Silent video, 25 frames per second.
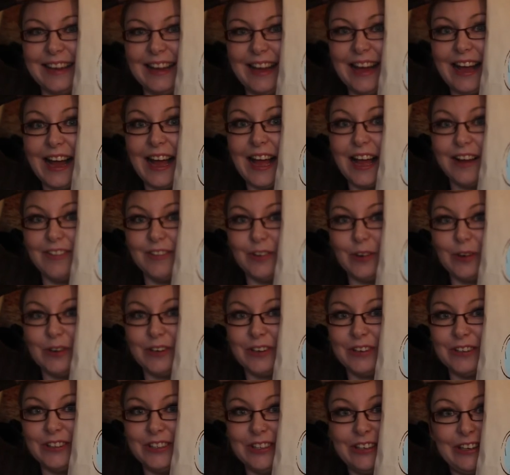I have
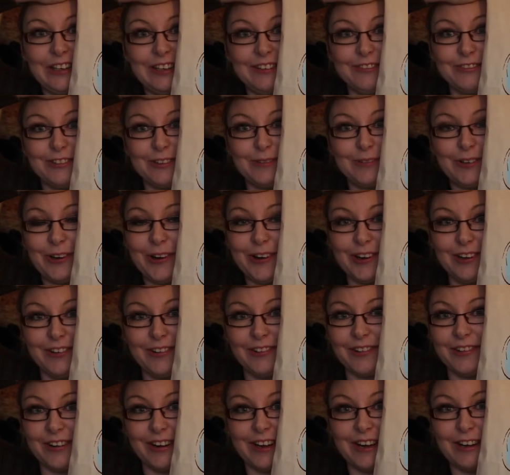ordered yarn from Corner
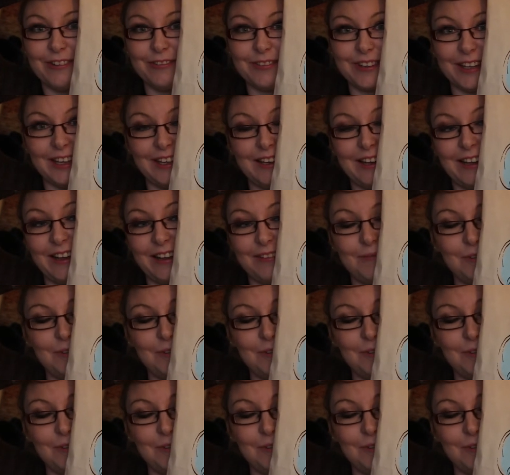of Craft, and I've